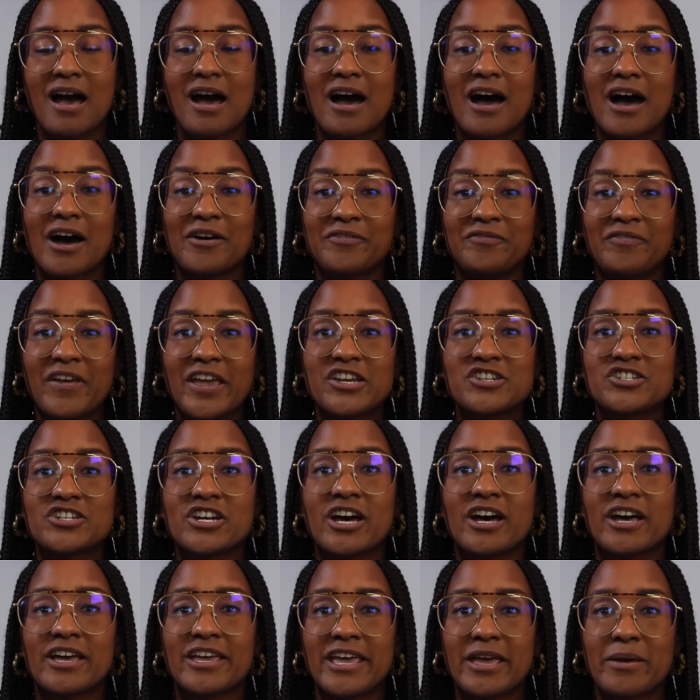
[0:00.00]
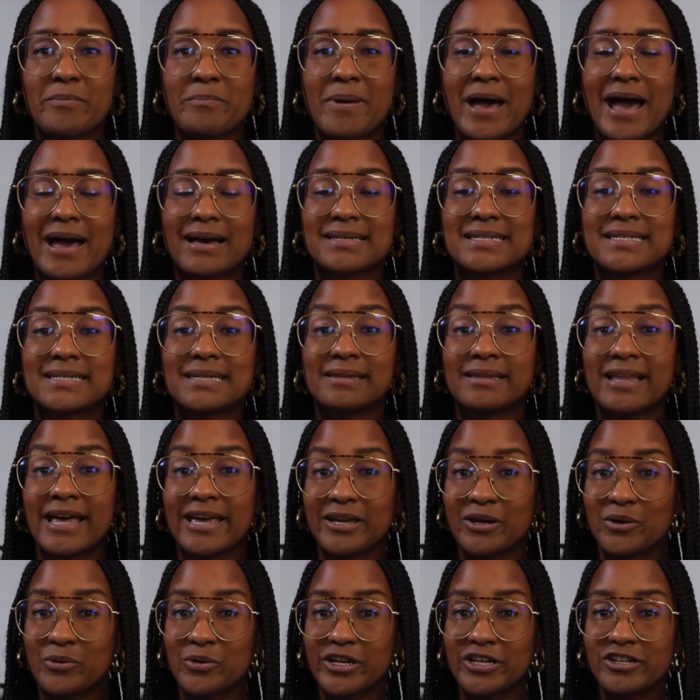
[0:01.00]
Aphasia impacts
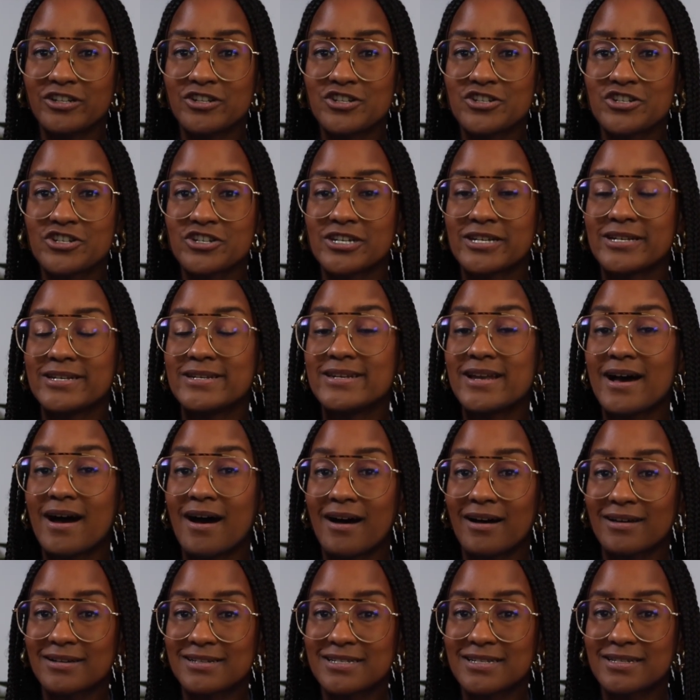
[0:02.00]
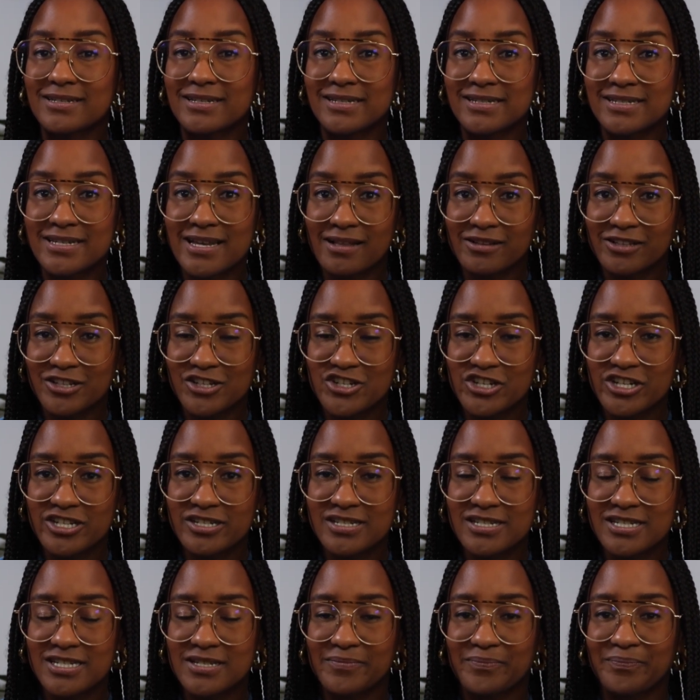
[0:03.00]
language, not
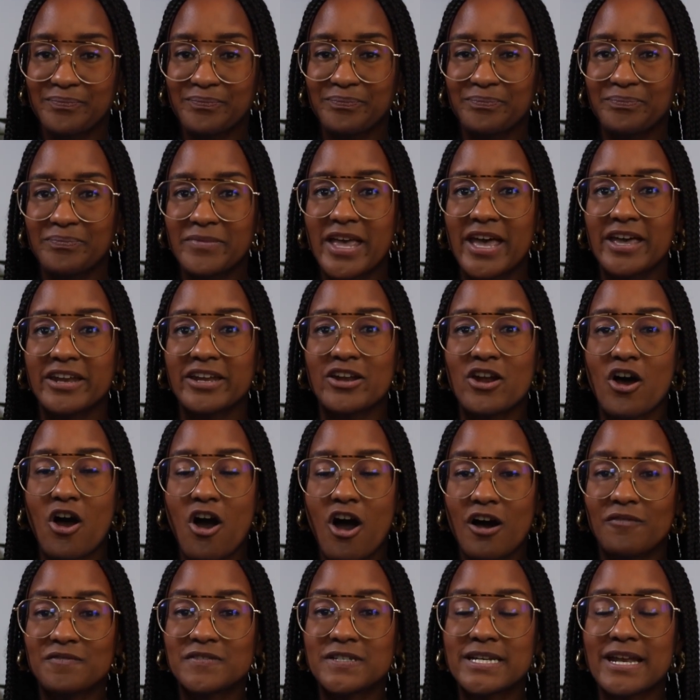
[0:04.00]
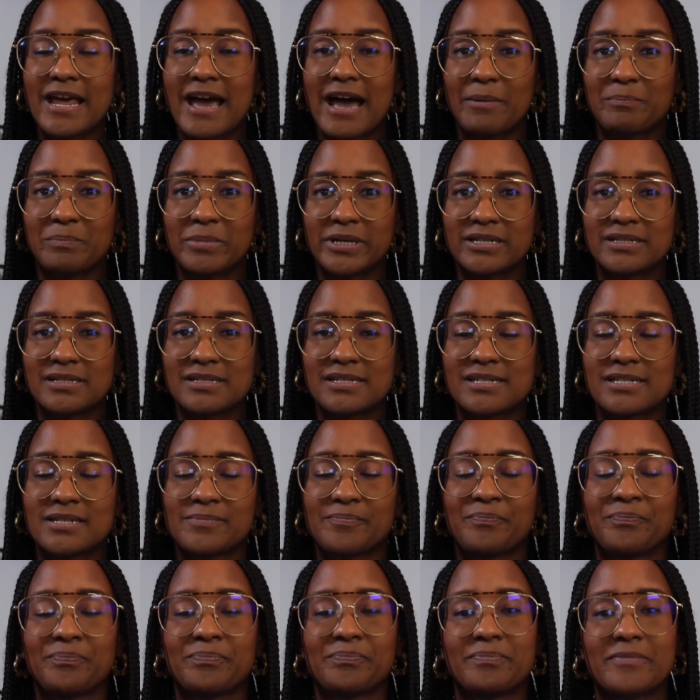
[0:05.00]
intelligence, and it often happens
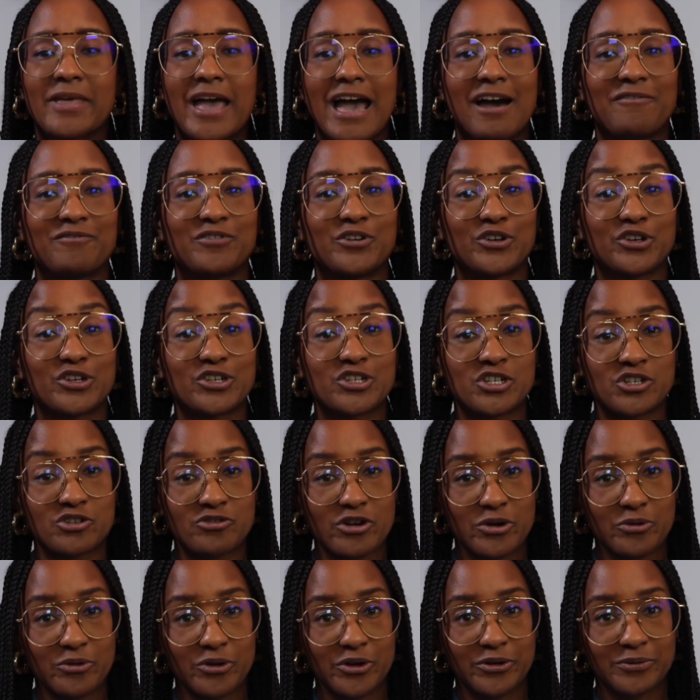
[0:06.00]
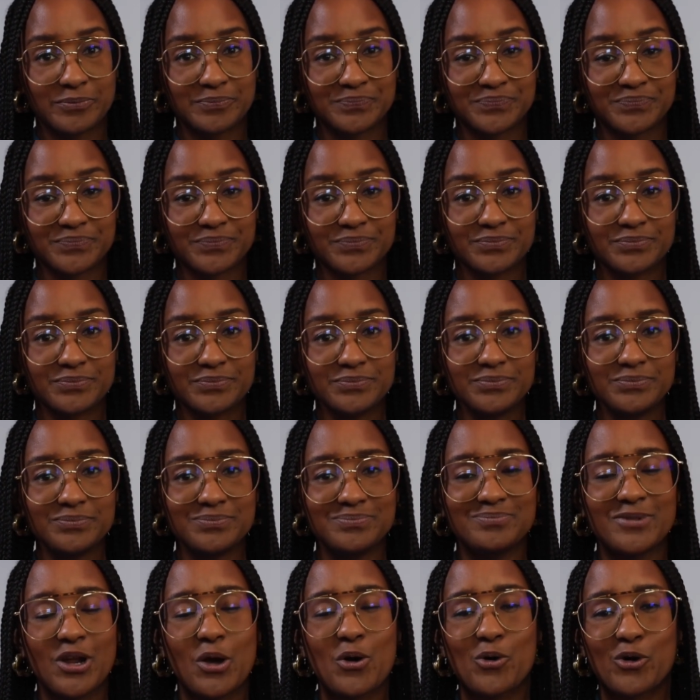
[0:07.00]
after a stroke
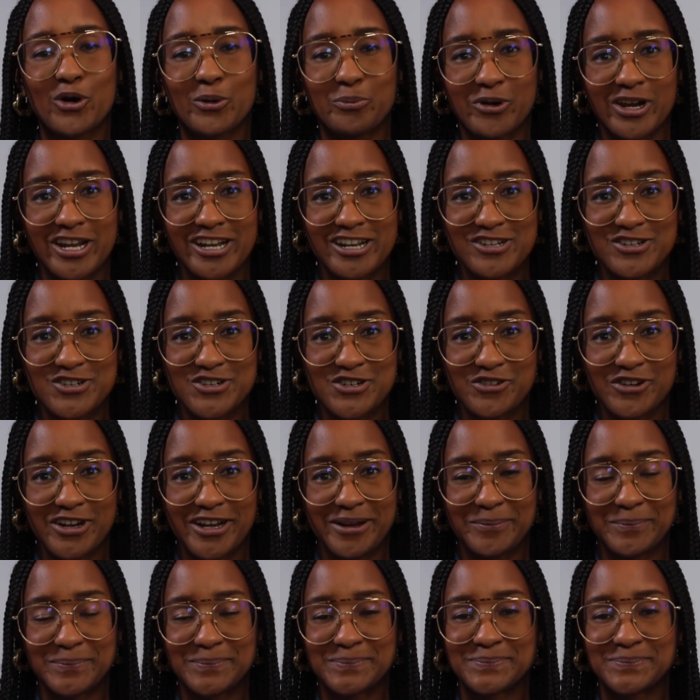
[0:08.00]
or brain injury.